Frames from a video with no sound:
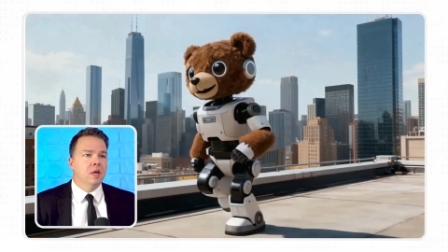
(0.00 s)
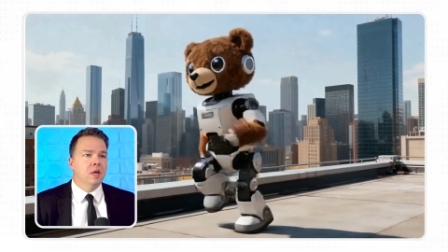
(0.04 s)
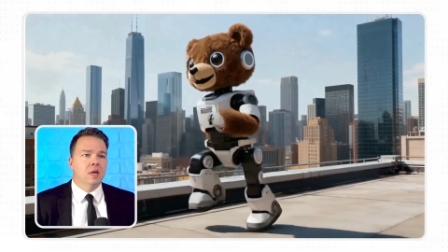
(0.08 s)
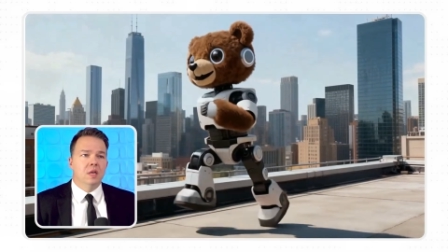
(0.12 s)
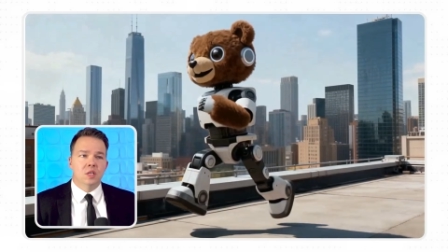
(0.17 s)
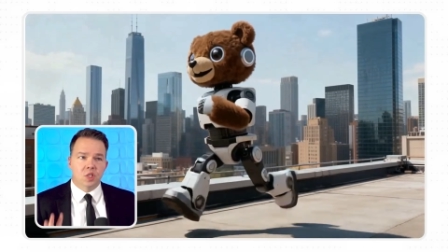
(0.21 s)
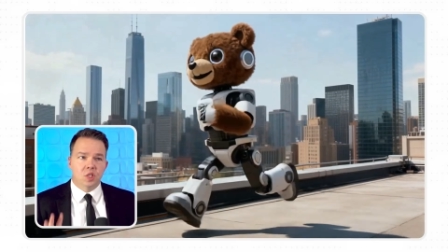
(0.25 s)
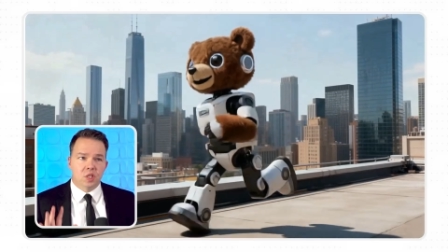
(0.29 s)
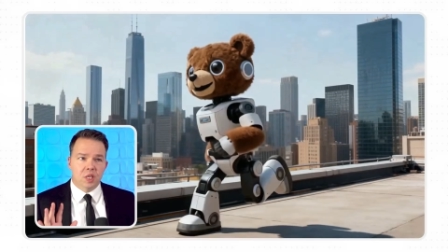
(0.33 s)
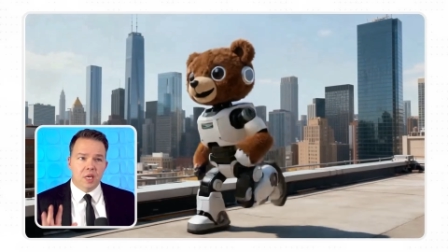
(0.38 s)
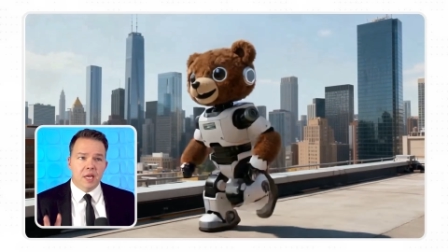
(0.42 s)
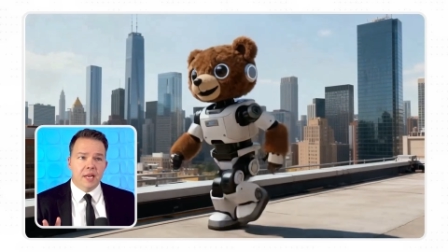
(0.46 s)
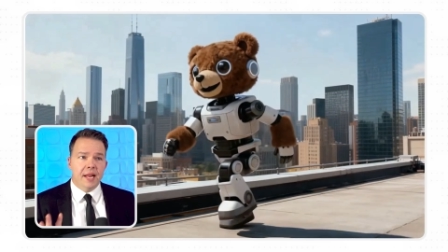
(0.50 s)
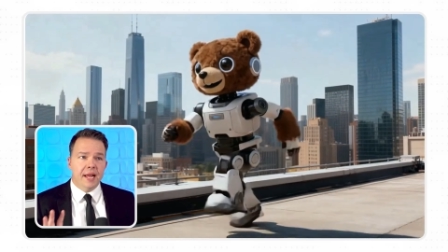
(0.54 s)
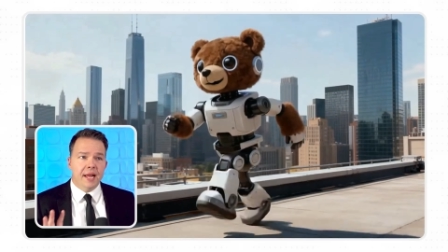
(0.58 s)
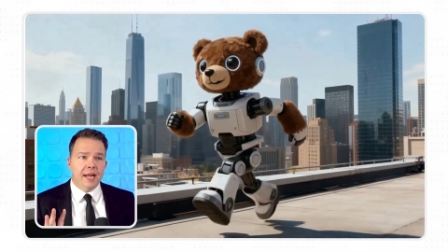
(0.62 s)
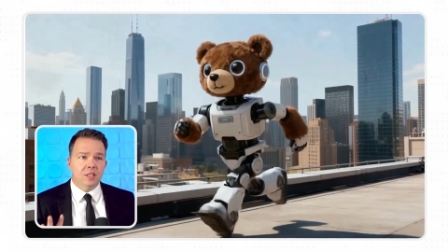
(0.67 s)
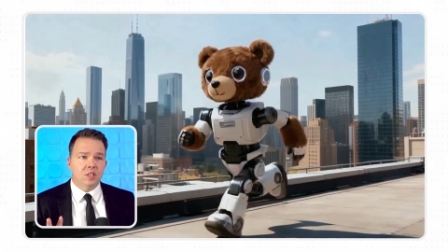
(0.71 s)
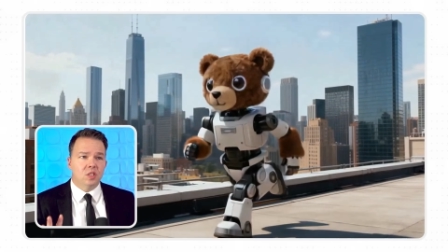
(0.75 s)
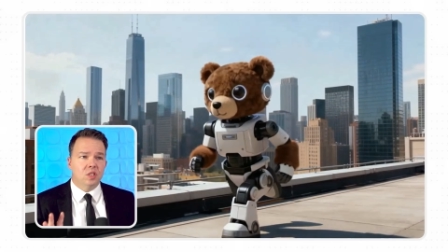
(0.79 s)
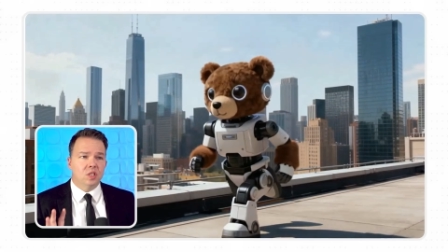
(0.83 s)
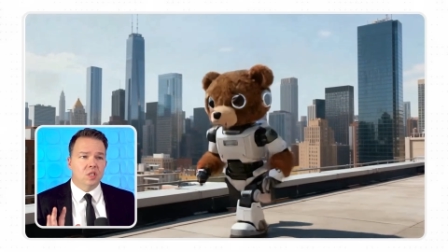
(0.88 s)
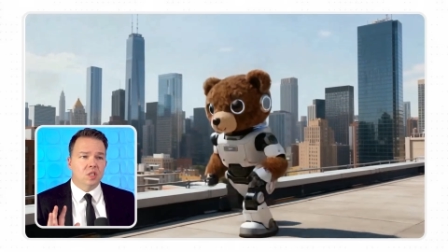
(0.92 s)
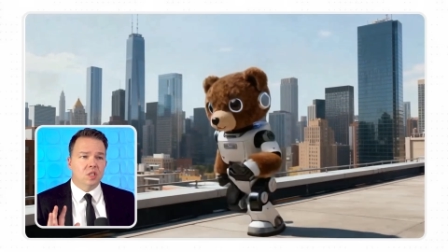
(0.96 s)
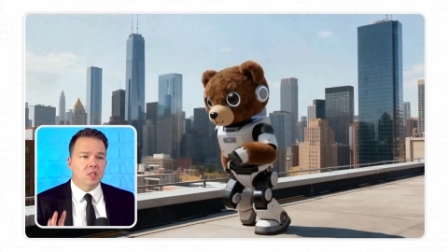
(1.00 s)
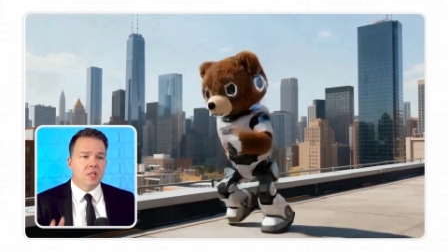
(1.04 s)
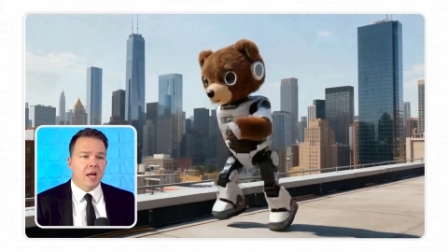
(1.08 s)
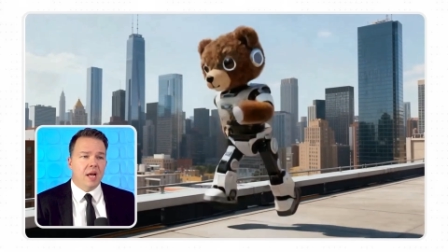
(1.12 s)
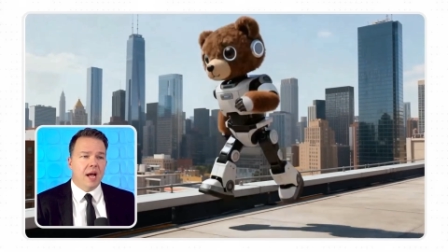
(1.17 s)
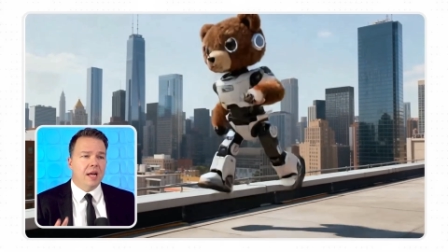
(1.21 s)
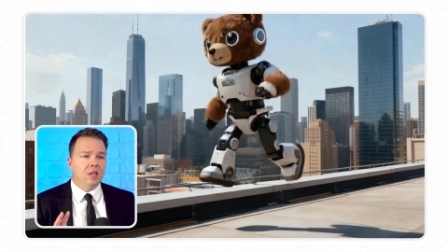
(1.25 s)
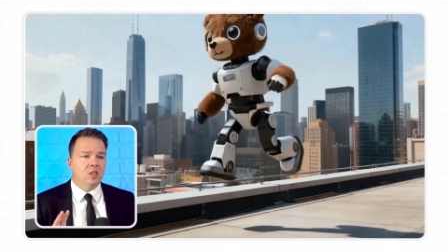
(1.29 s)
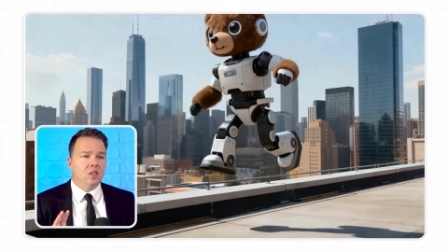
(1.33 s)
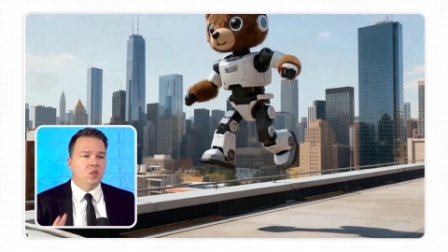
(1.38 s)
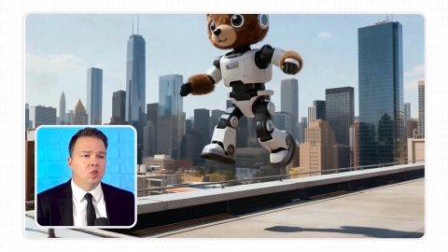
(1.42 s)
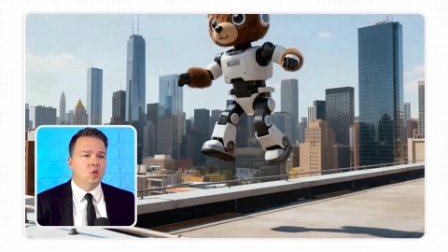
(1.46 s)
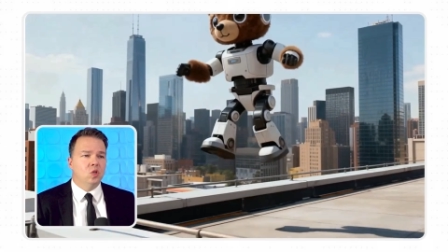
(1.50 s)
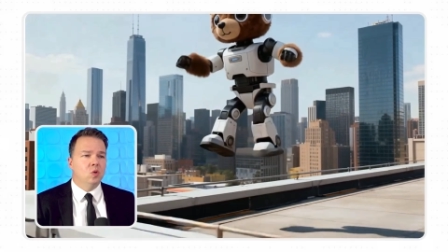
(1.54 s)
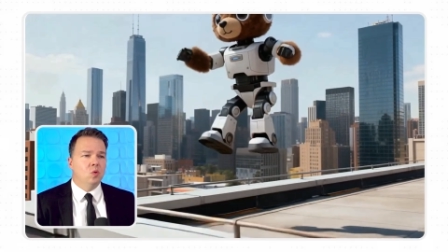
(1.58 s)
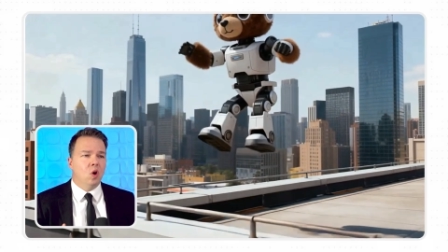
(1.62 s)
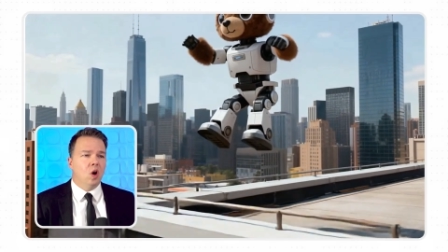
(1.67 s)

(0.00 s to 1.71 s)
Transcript: Seedance does not do